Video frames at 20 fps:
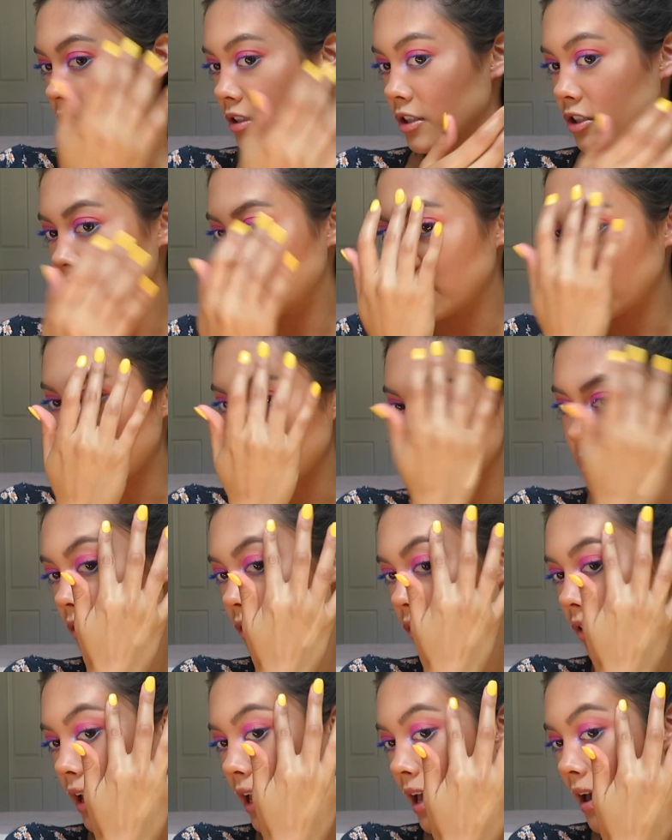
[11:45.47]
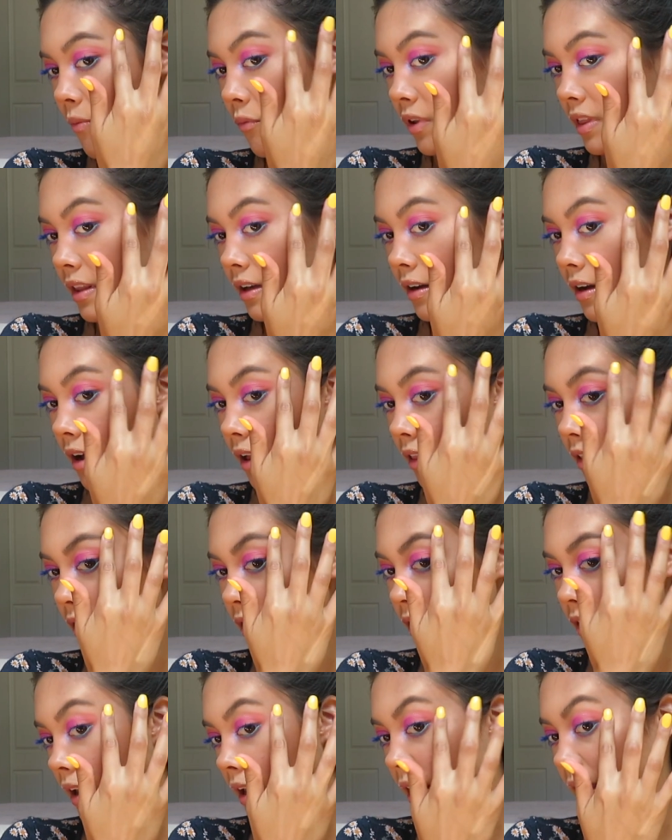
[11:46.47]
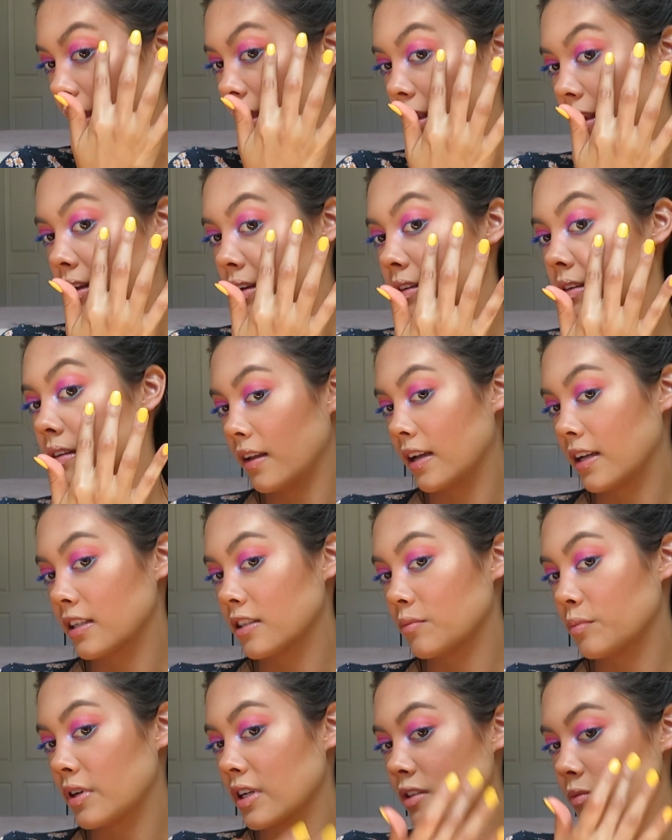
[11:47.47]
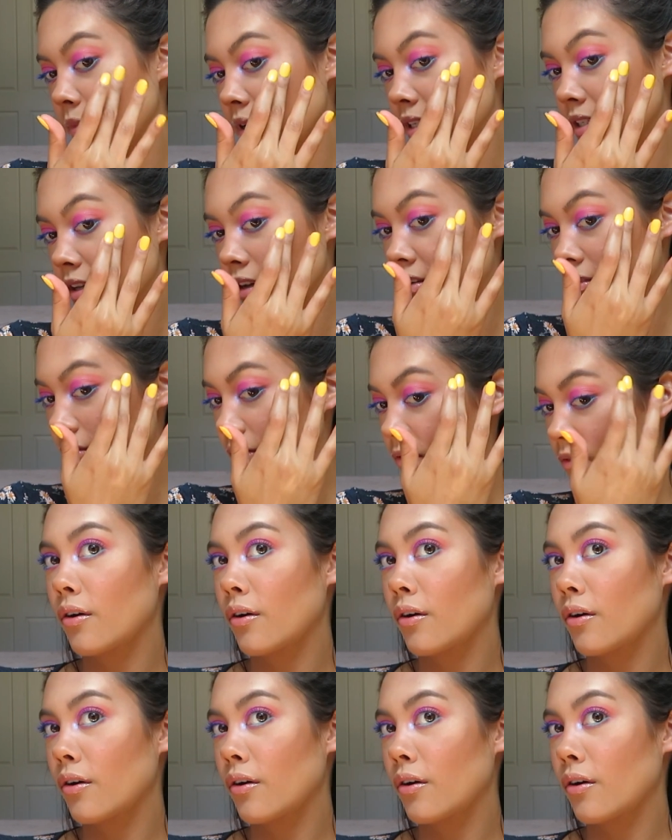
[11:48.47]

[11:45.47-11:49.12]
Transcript: to just go ham with the color and express myself.